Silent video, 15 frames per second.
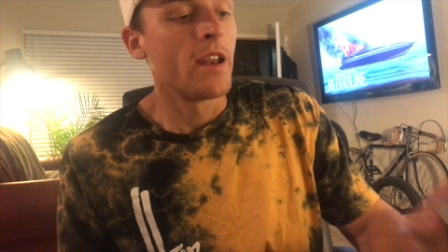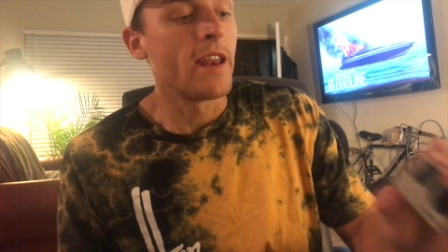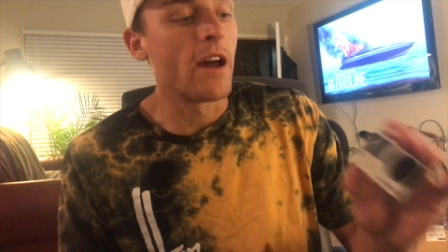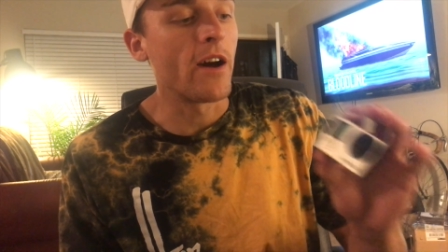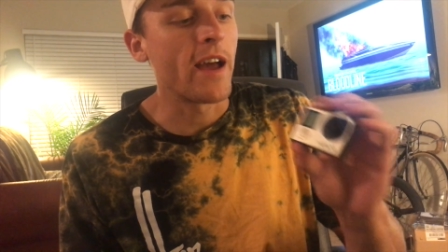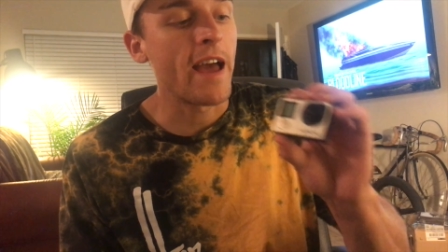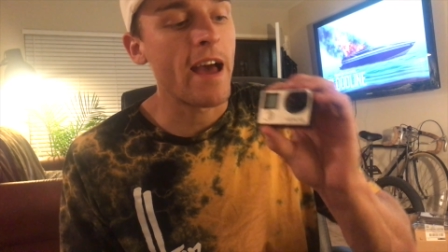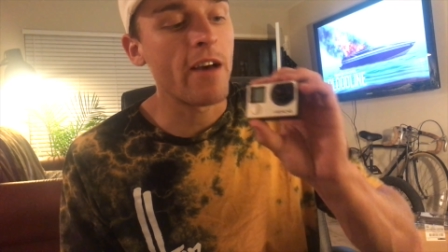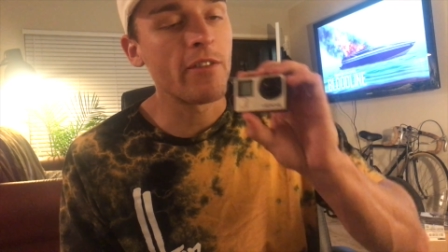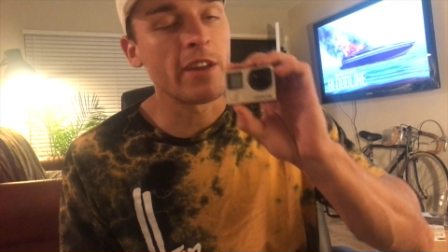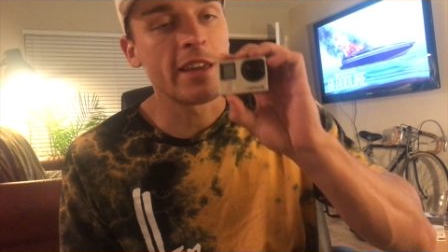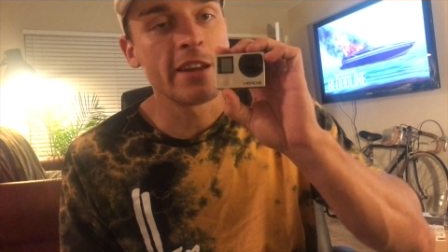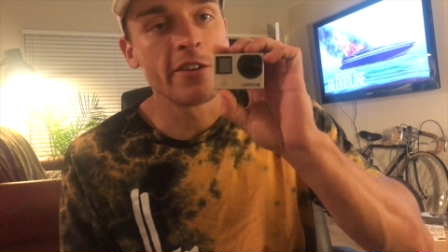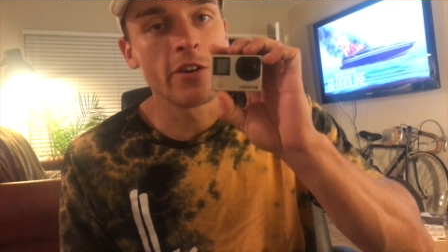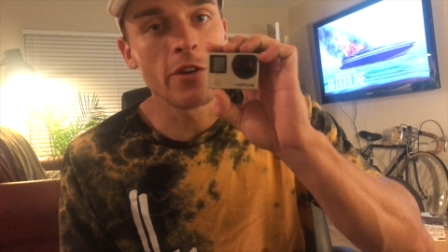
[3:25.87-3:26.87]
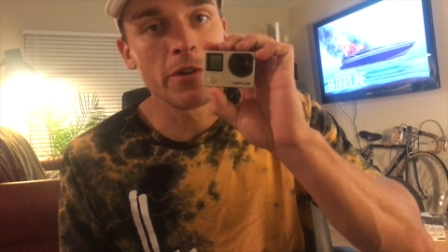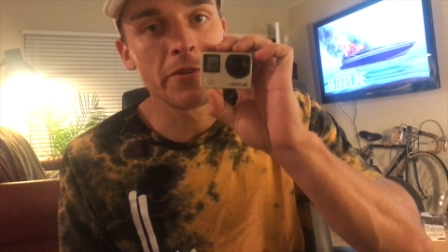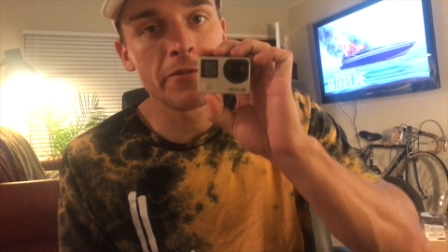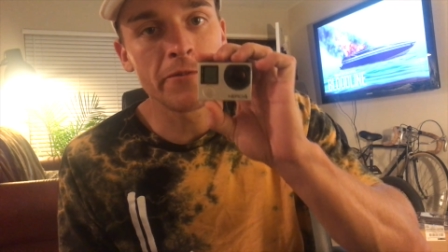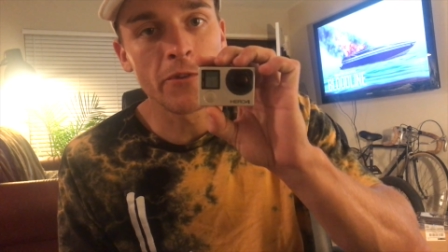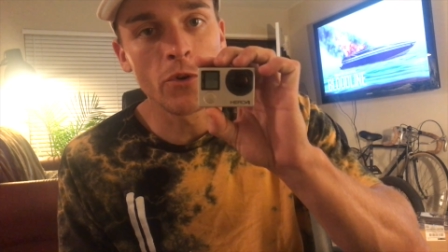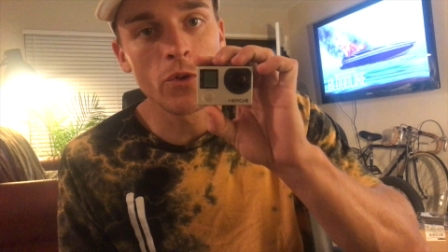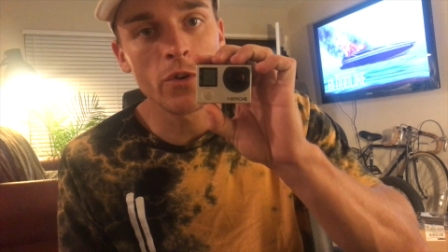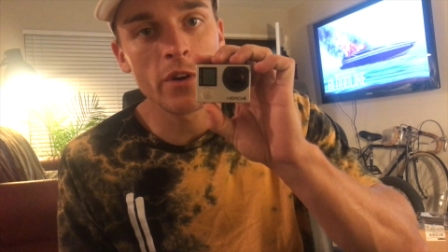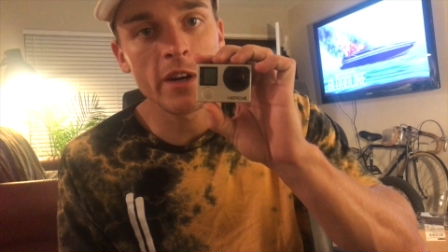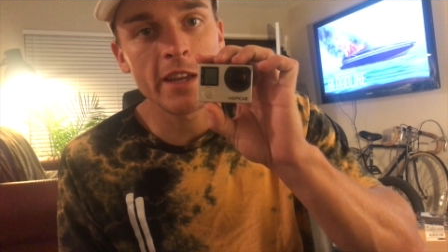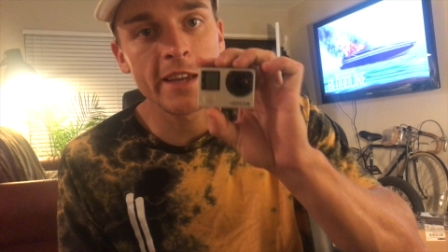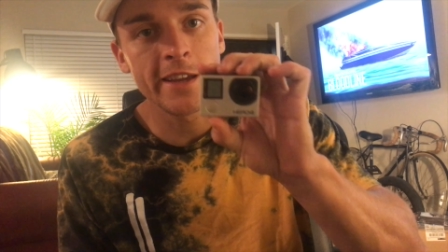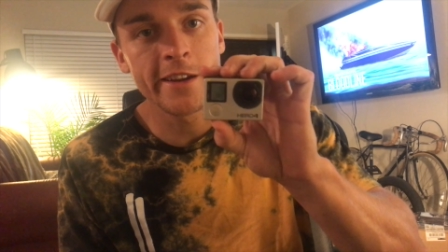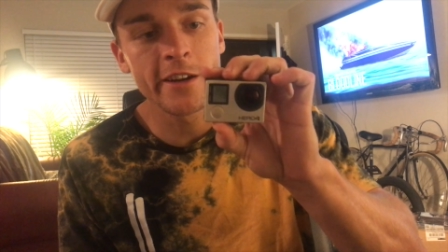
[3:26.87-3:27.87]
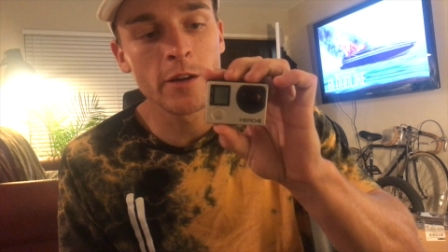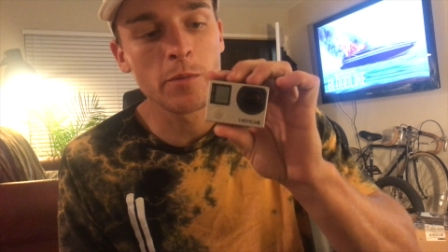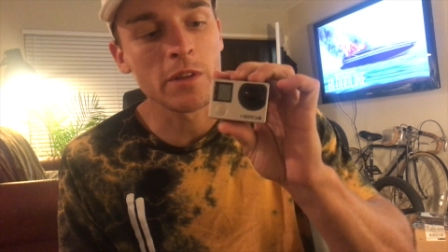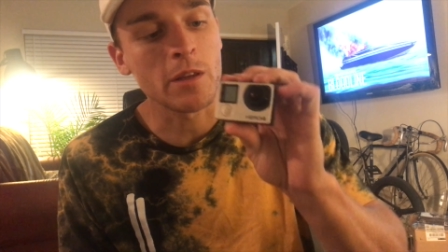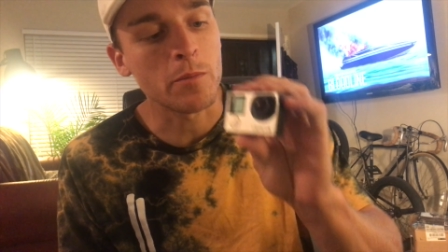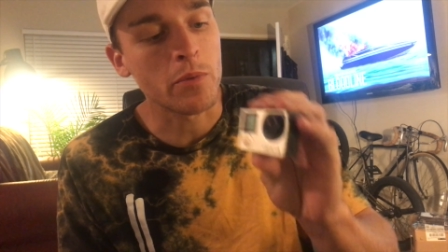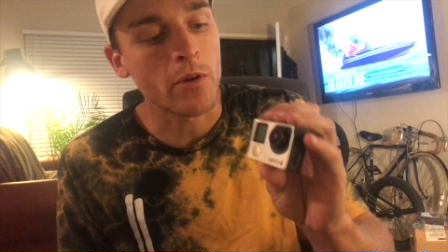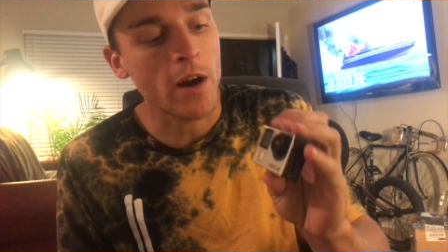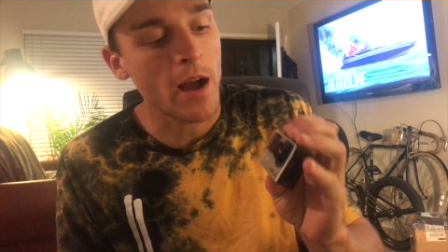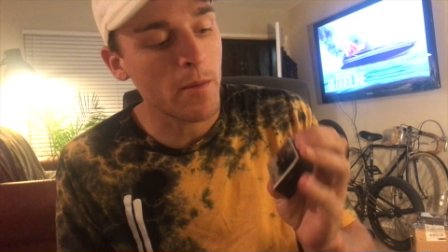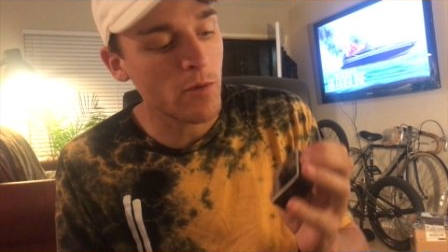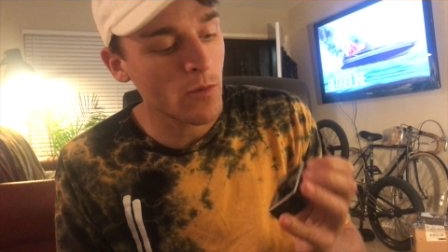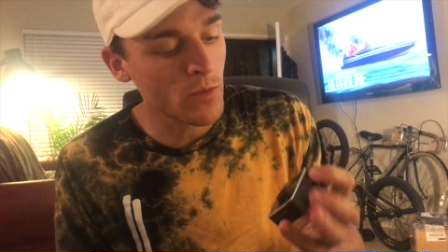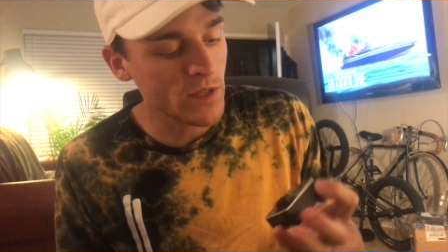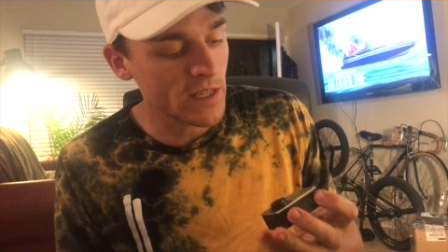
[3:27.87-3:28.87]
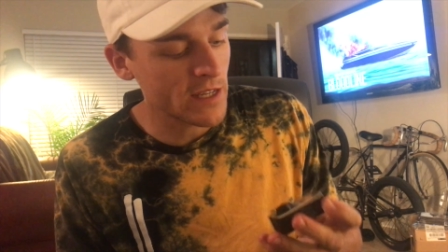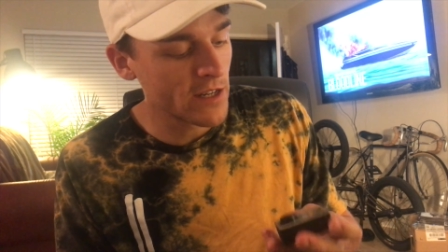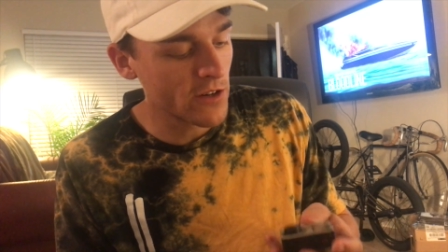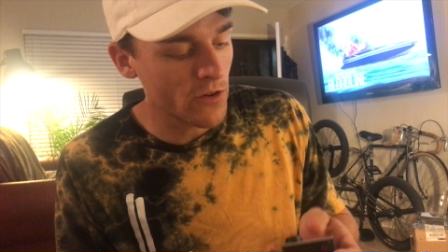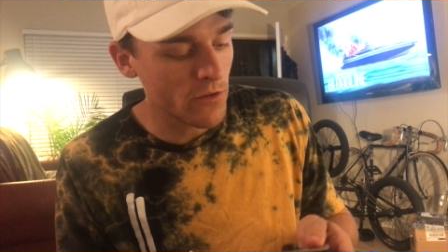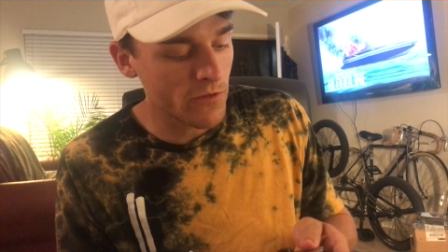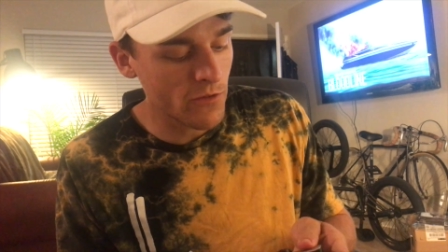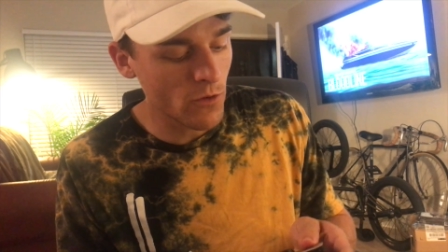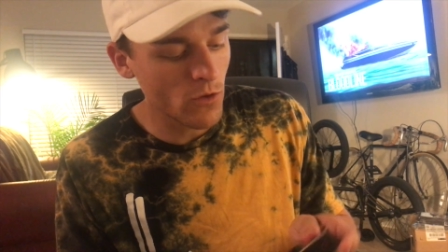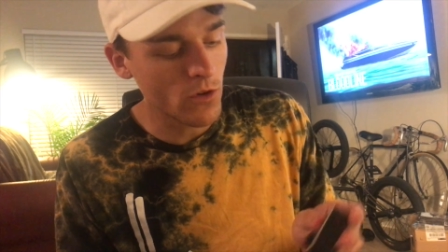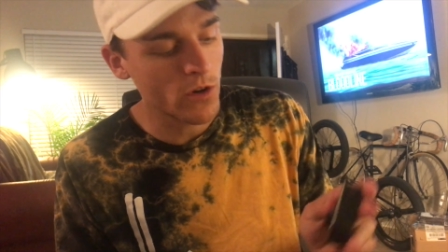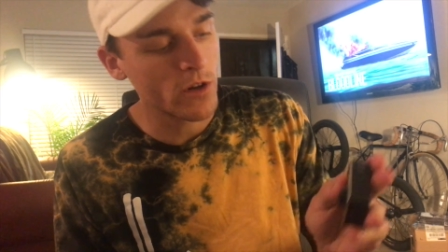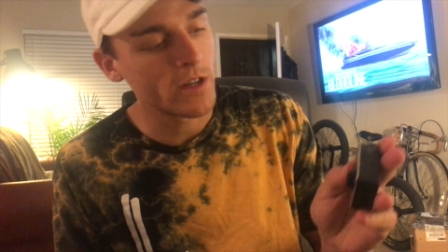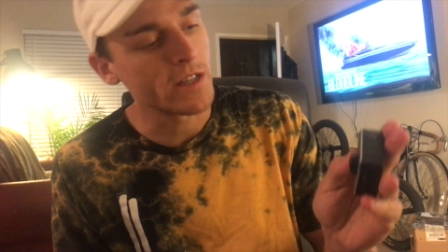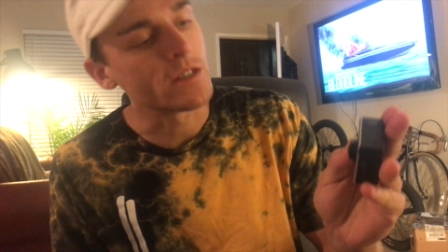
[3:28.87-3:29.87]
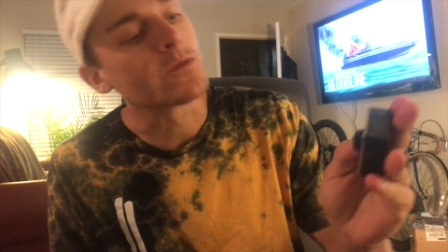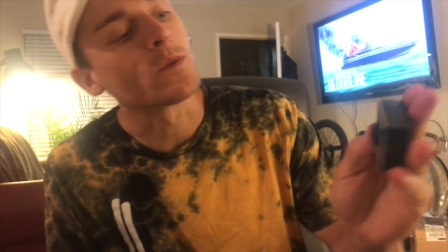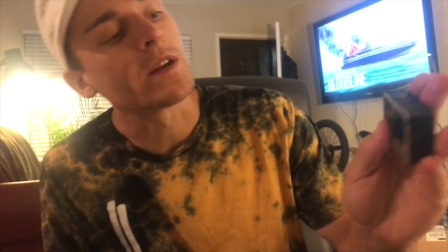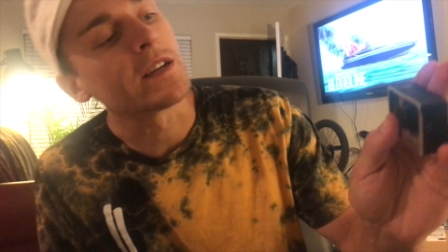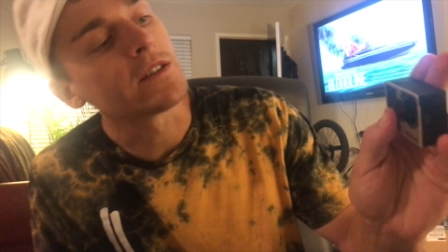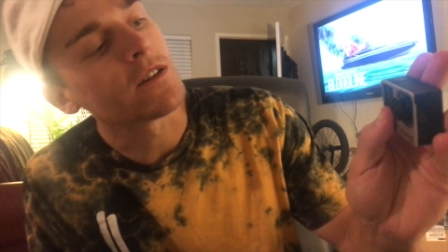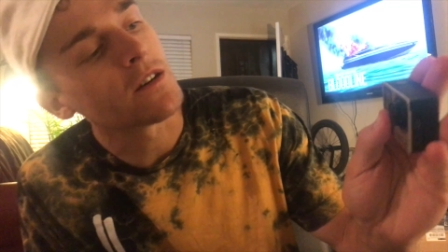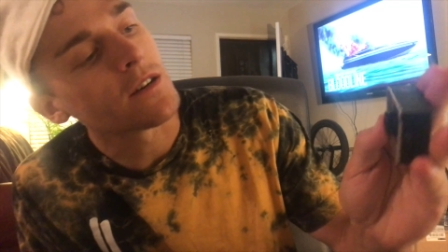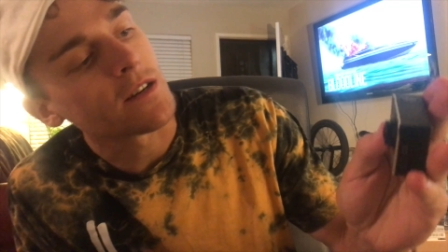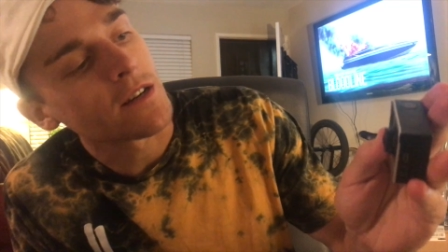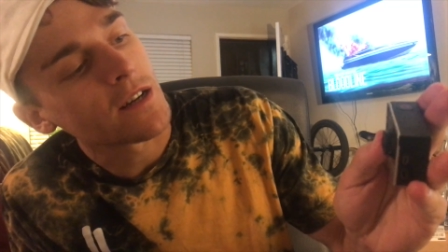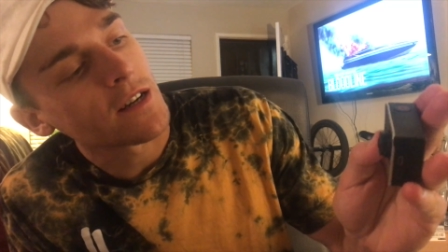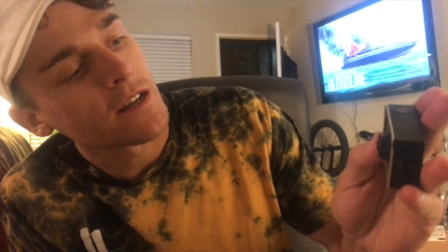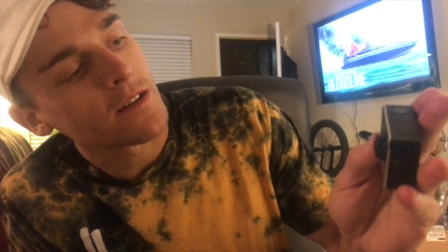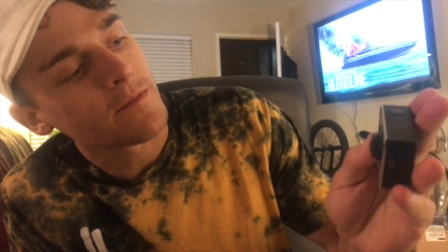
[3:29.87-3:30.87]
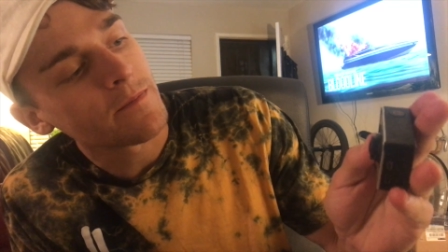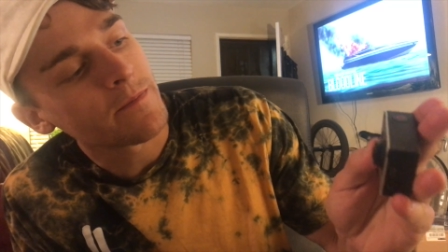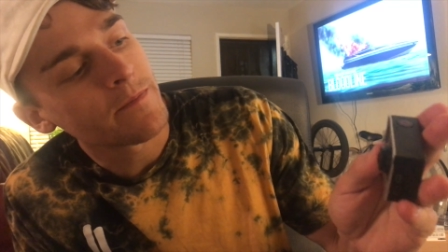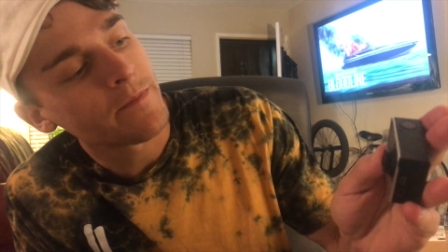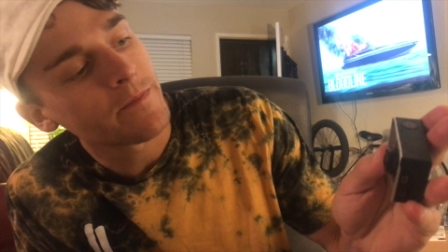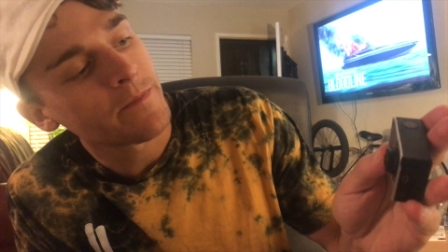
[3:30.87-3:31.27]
Now I have a Hero 4 here, but the problem with the Hero 4 is when I turn it on,